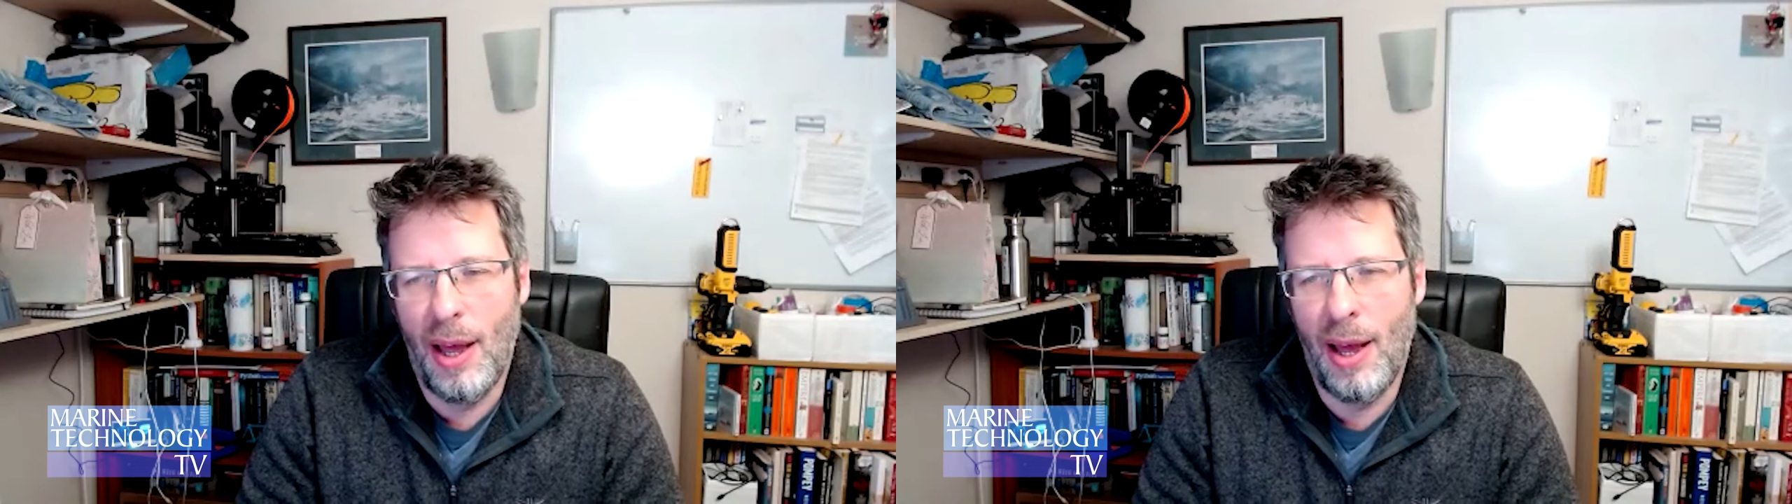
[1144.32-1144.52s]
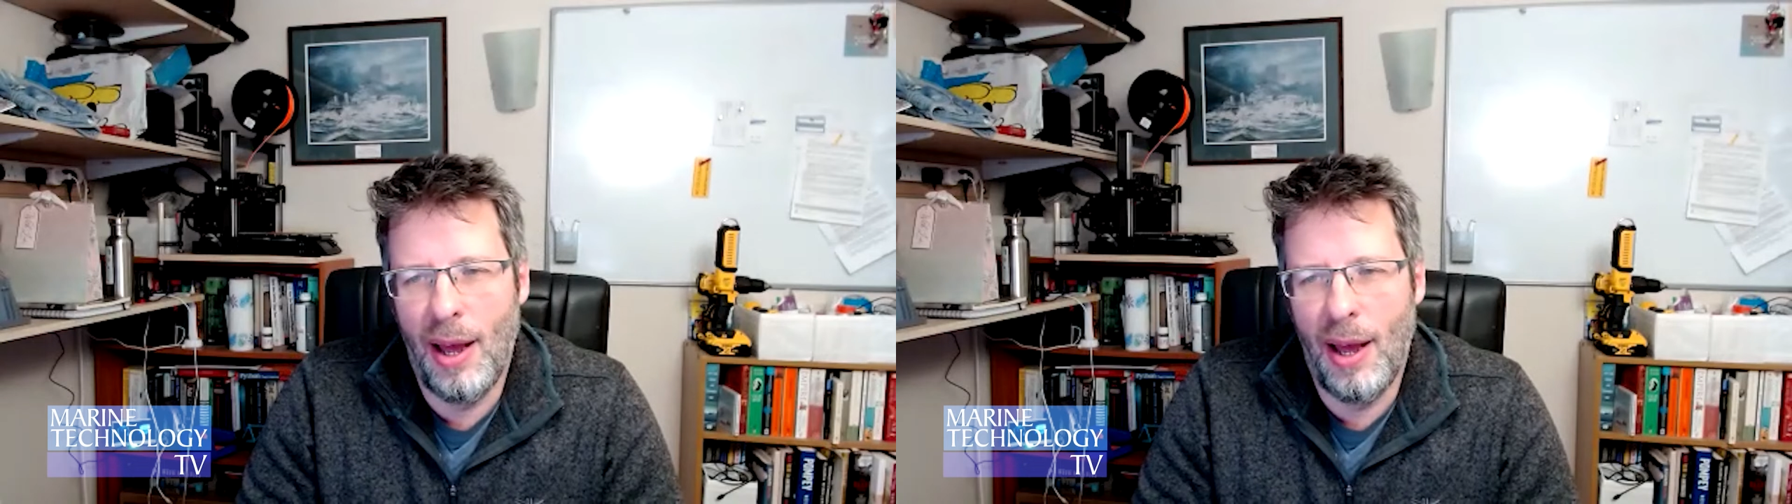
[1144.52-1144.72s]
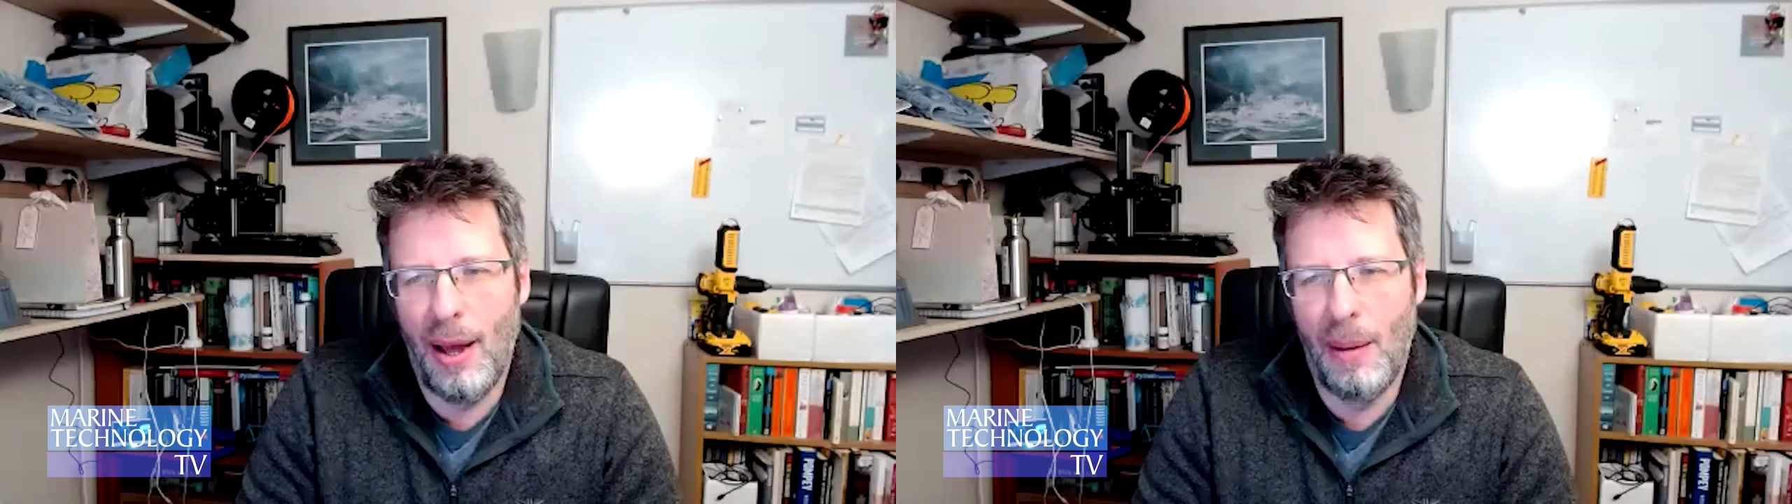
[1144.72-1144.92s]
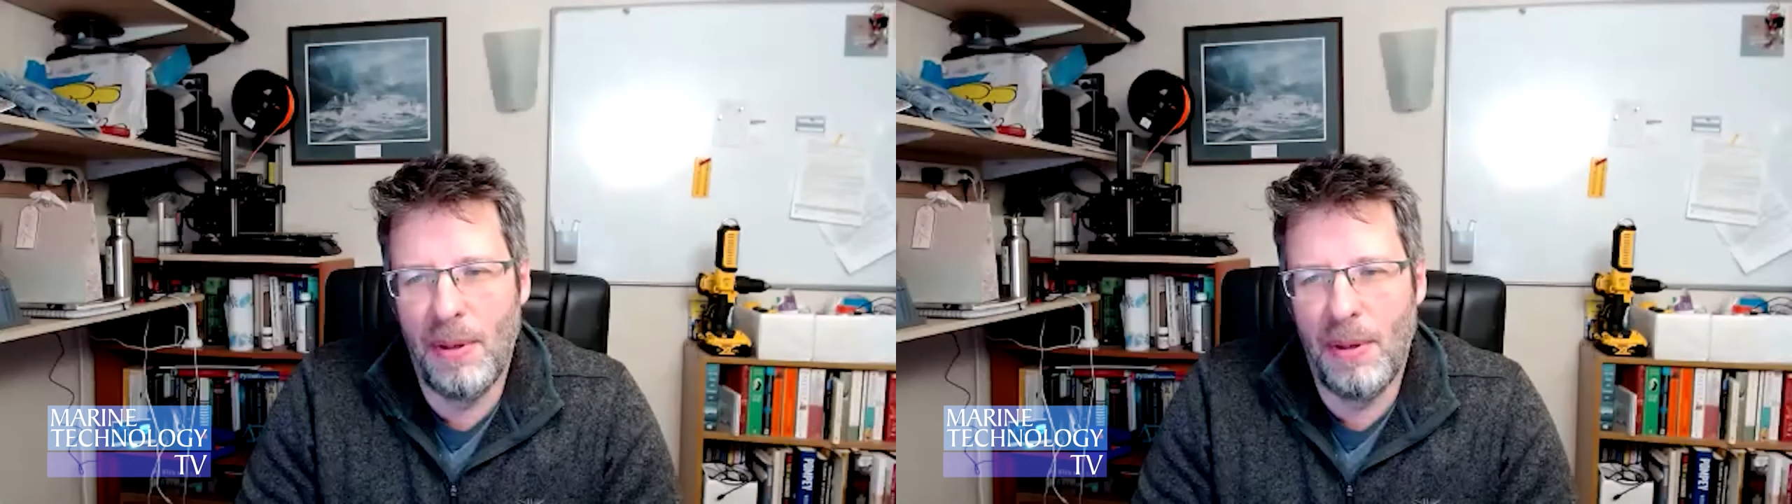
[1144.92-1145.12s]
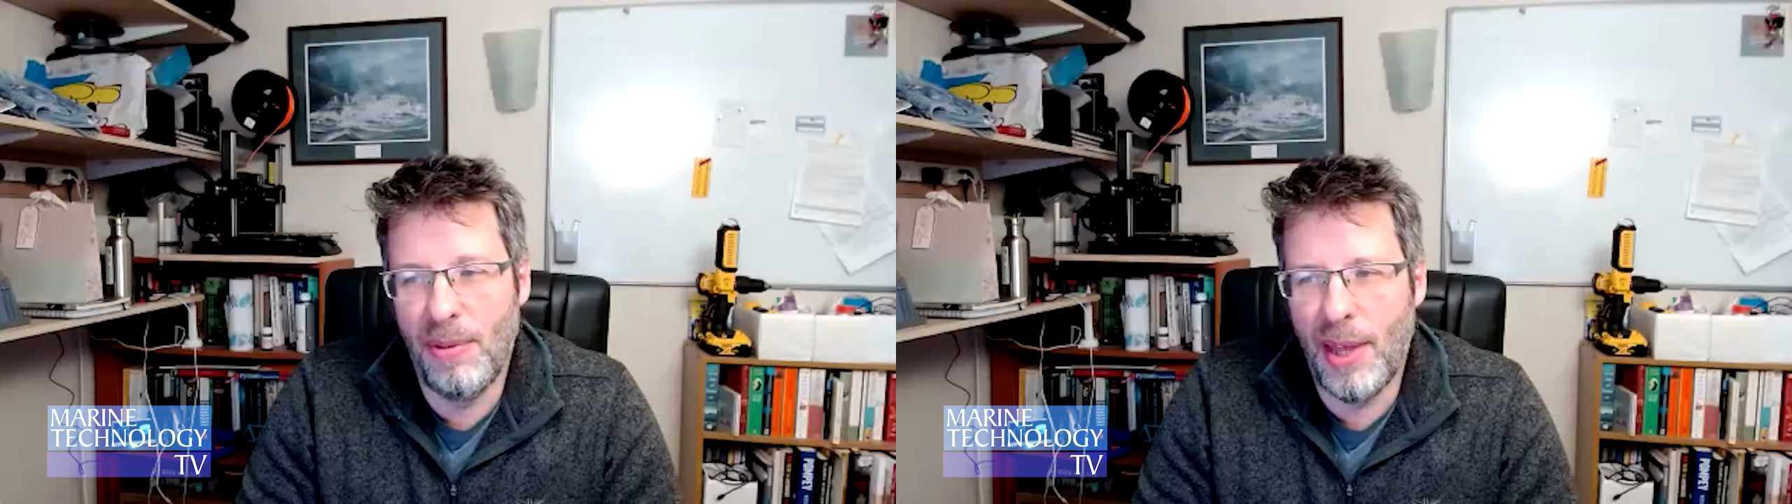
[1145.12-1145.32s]

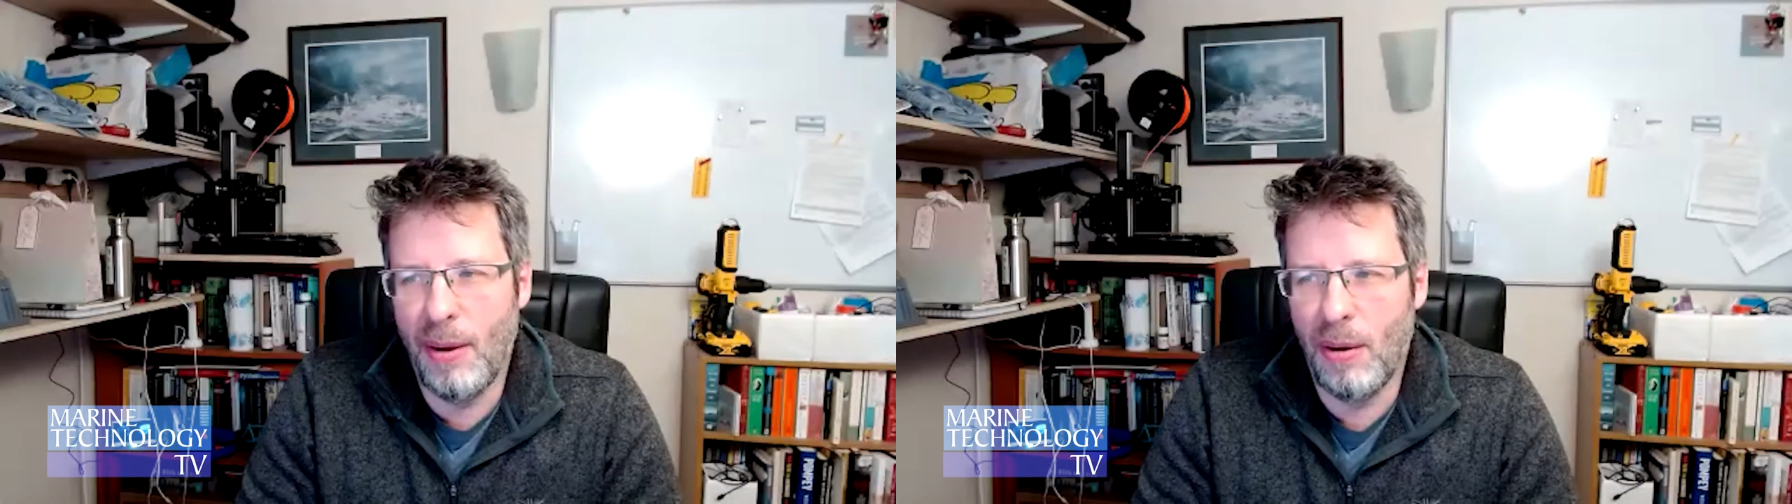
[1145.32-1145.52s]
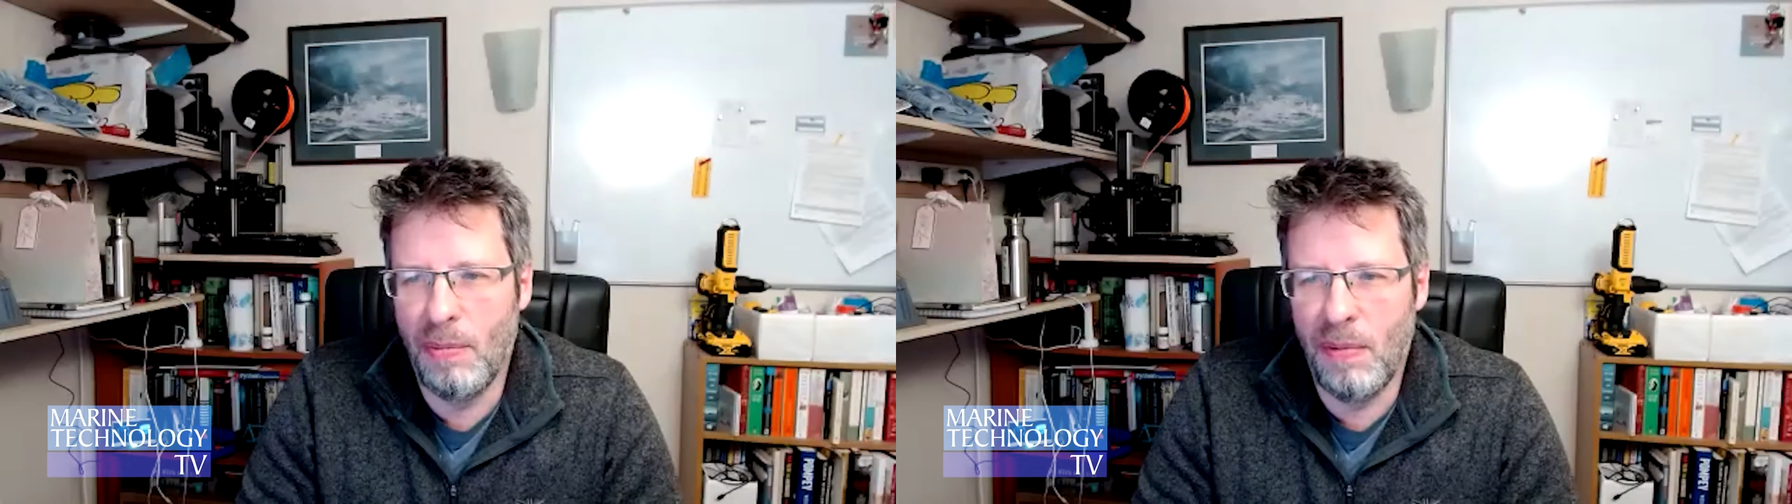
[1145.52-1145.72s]
But they are